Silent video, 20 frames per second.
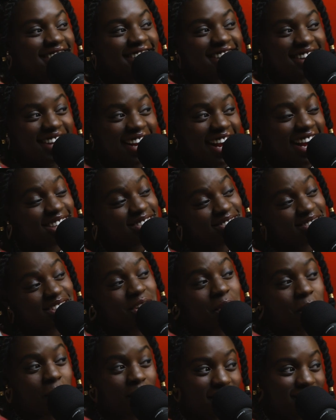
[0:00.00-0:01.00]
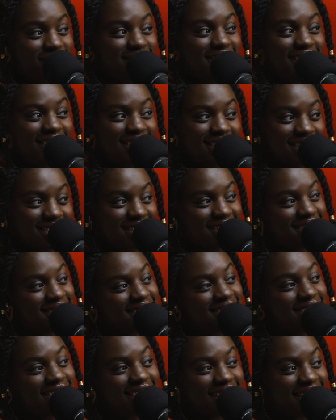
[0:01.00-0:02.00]
The husband your wife needs,
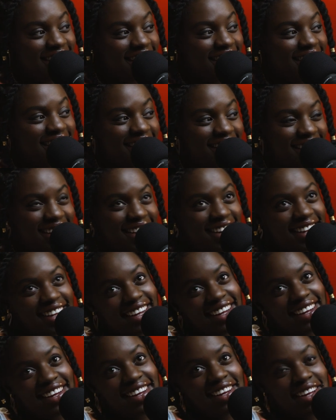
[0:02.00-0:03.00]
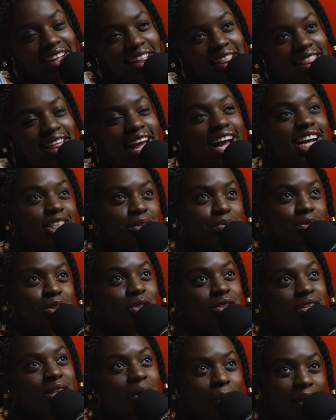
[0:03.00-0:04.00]
not like the husband
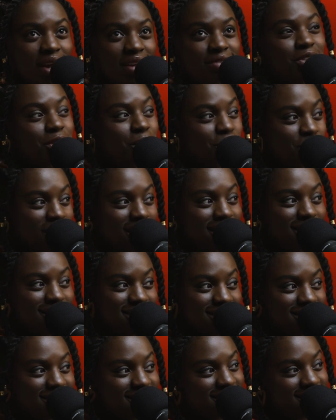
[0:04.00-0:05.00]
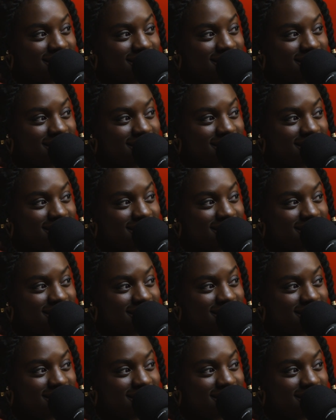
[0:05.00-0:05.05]
to the wife you want.